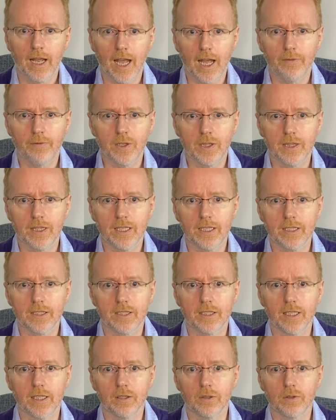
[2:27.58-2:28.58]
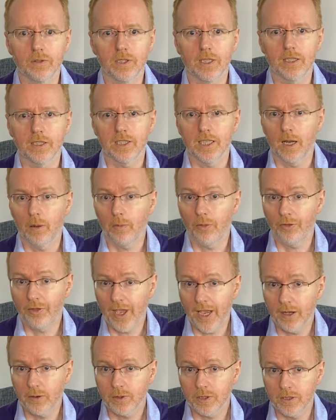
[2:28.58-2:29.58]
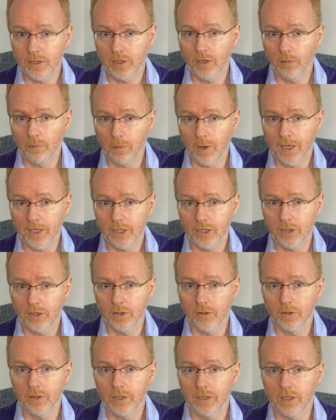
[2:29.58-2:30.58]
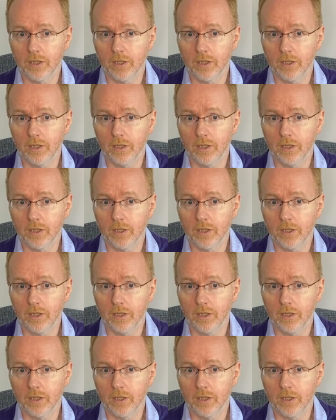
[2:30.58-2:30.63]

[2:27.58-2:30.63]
Having these skills has helped thousands of my students